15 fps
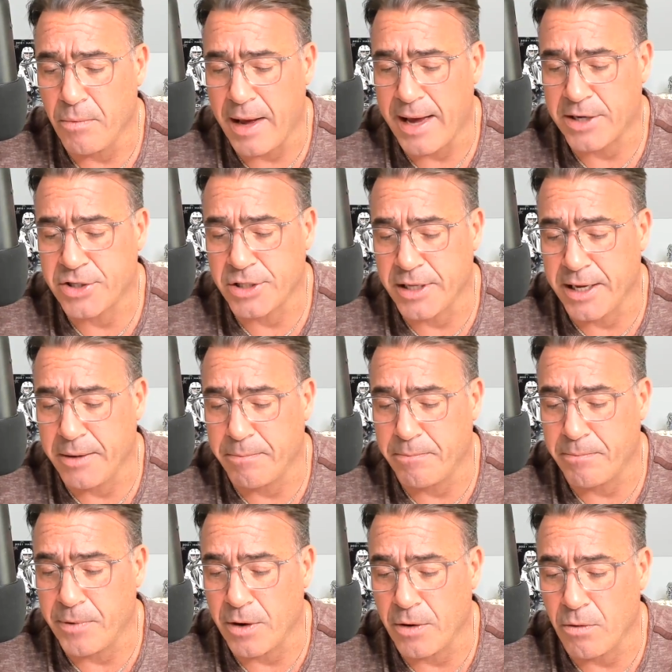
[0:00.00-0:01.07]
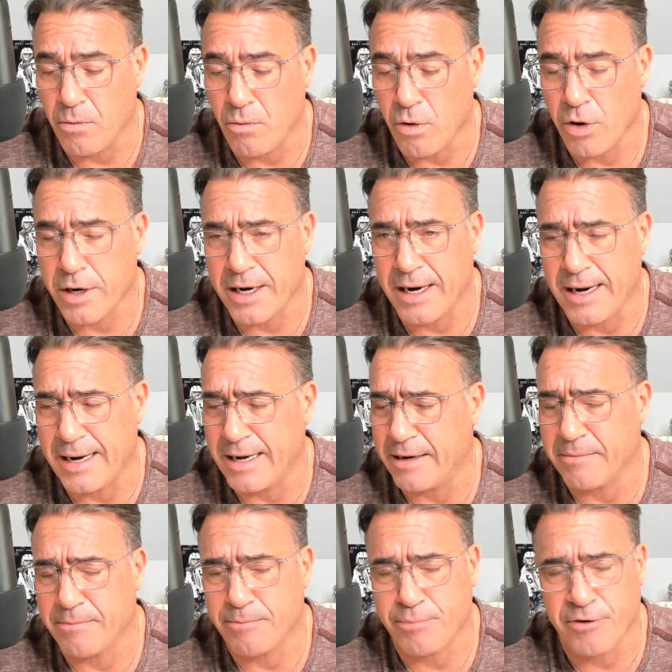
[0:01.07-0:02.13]
actually work
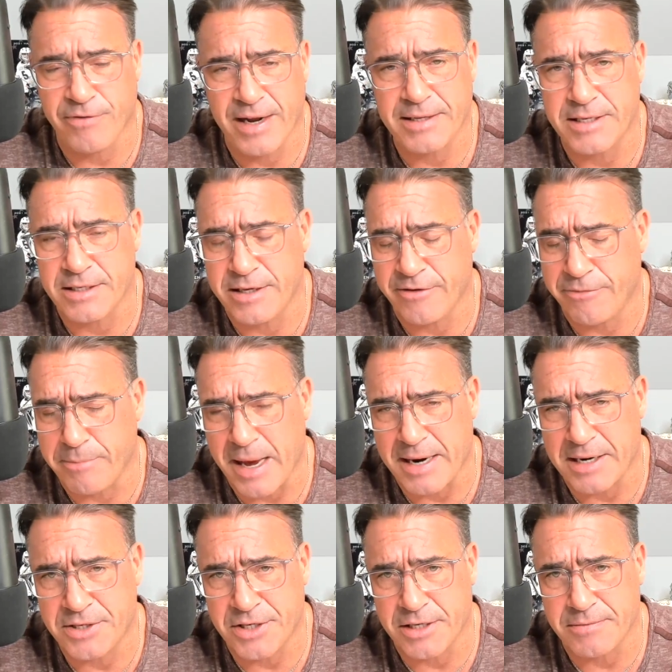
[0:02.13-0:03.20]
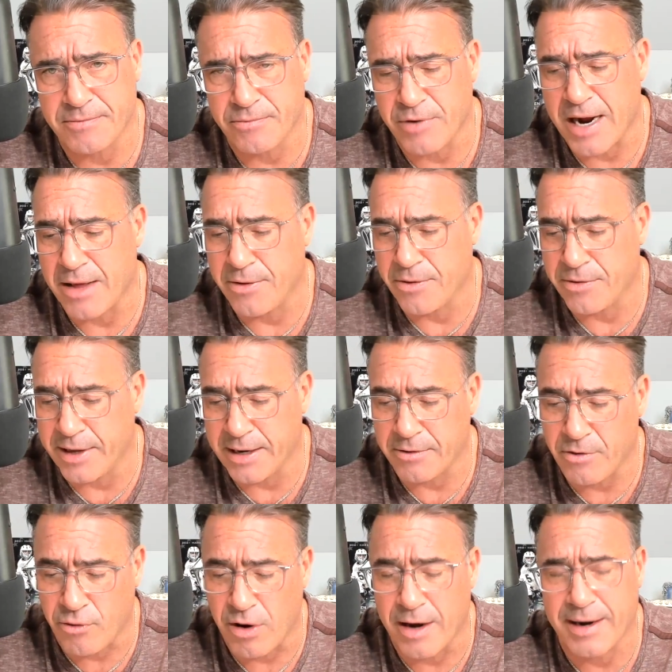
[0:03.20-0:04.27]
on preventative medicine rather than
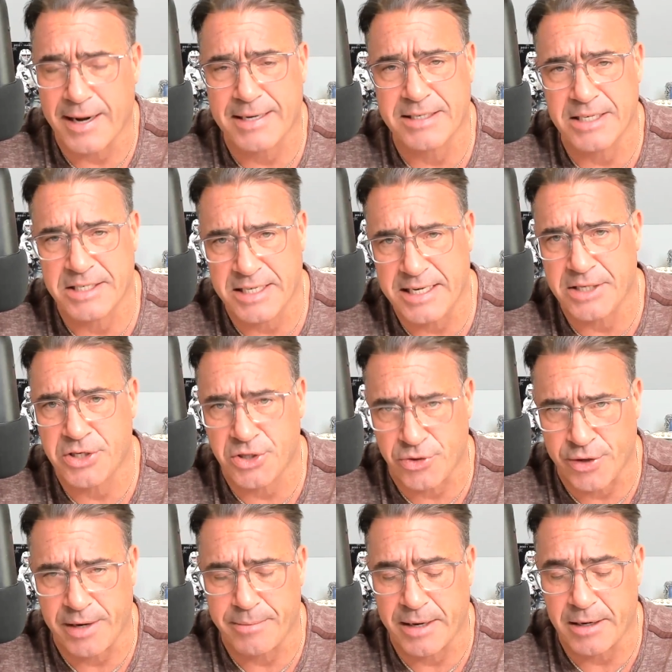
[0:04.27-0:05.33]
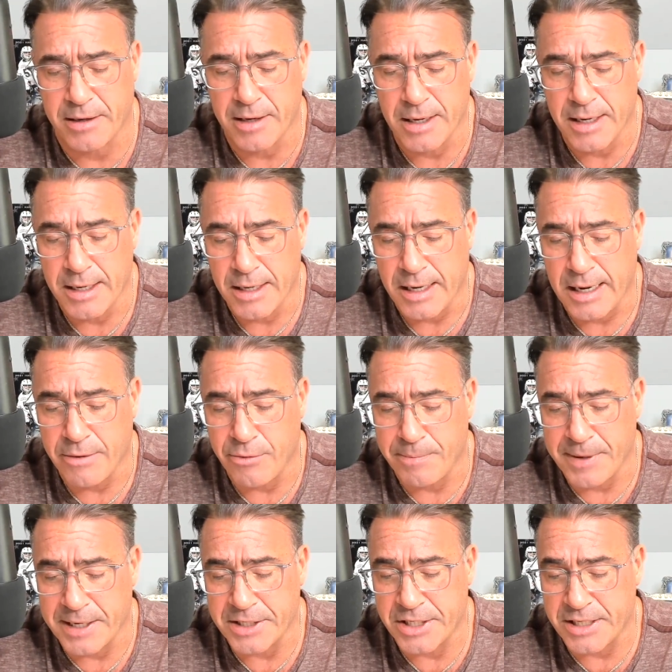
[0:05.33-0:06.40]
chronic disease treatment
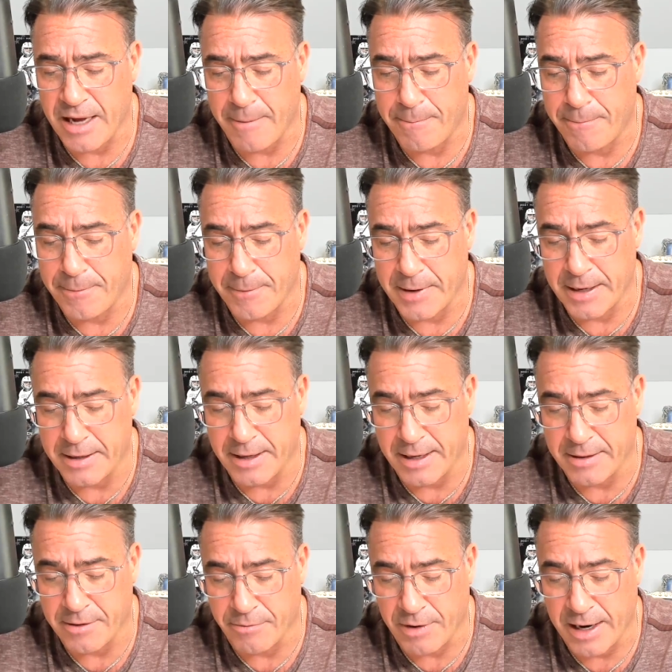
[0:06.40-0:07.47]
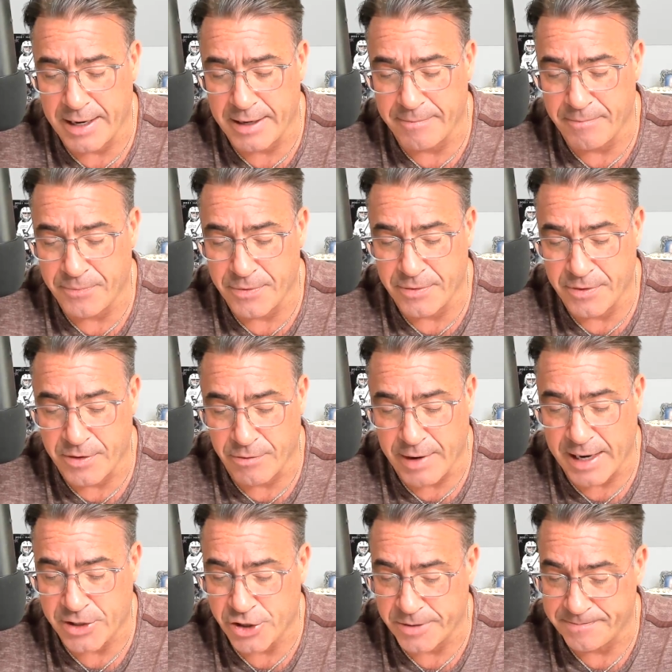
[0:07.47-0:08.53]
would be a step in the right
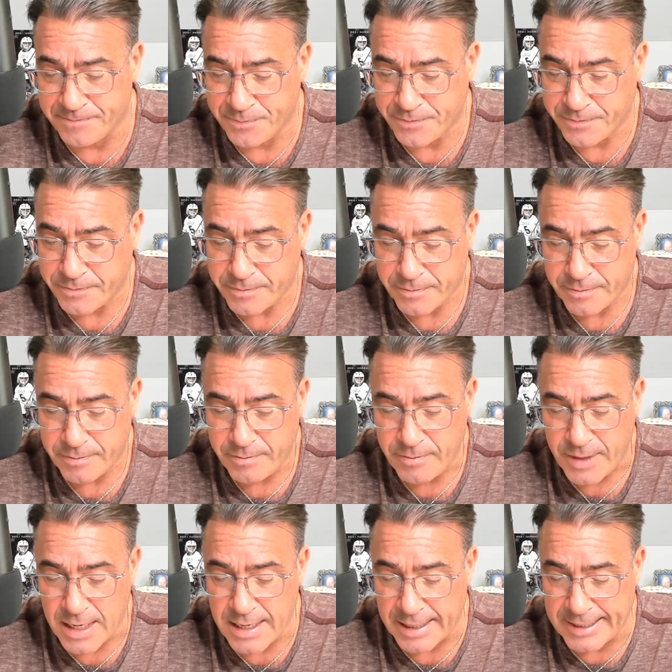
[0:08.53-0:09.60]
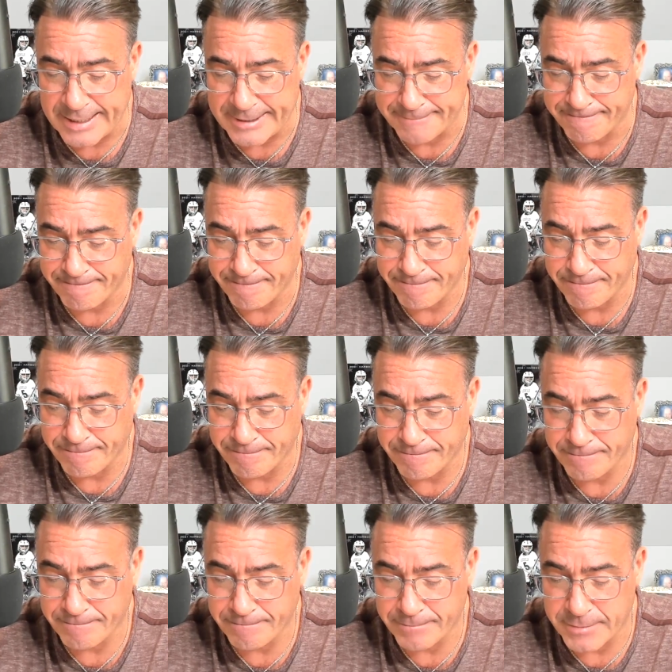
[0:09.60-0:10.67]
direction.
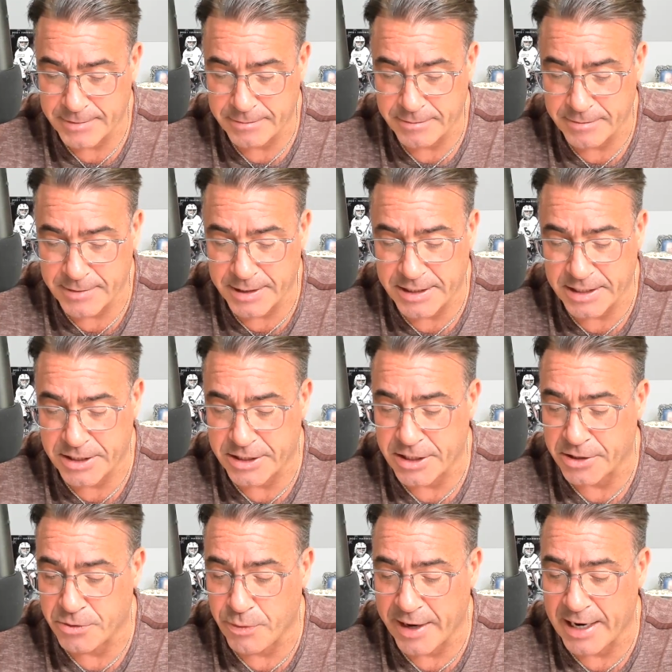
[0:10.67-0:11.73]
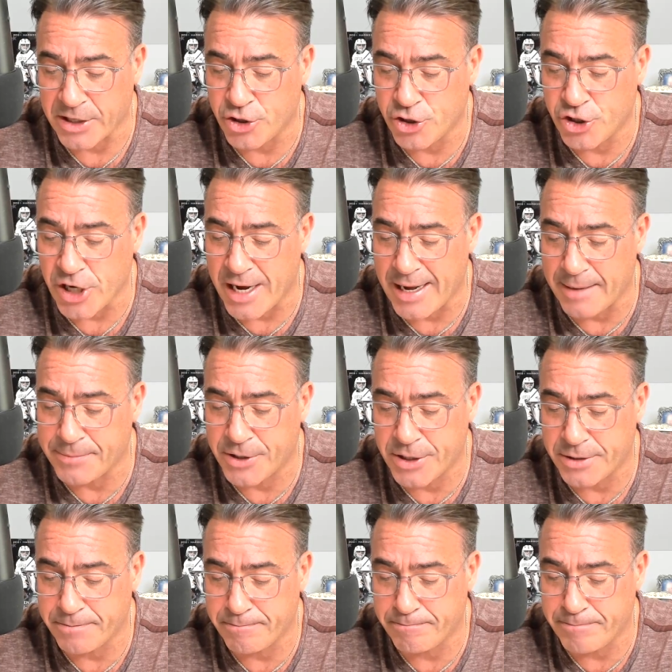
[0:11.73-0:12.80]
He says we got a
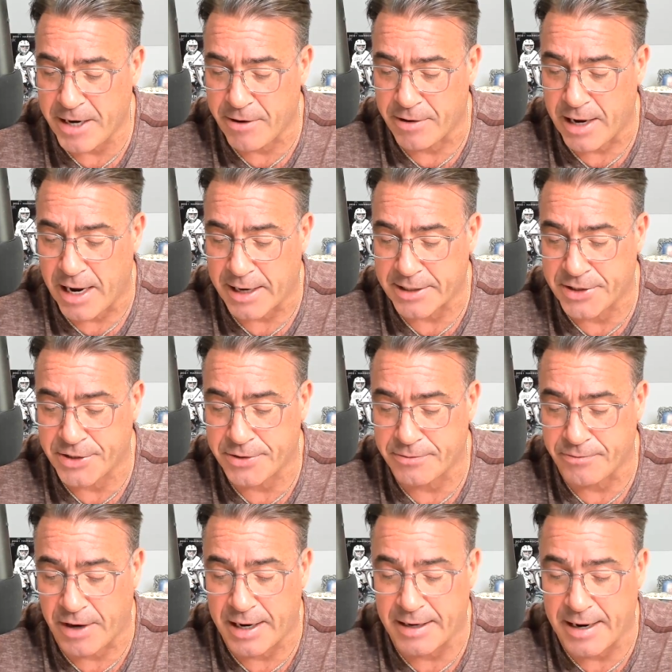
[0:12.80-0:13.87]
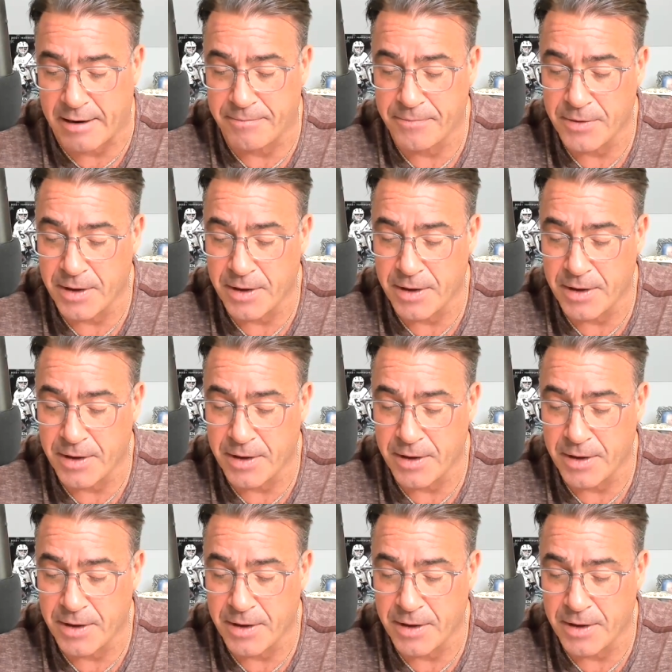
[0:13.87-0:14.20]
jobs paradox right now.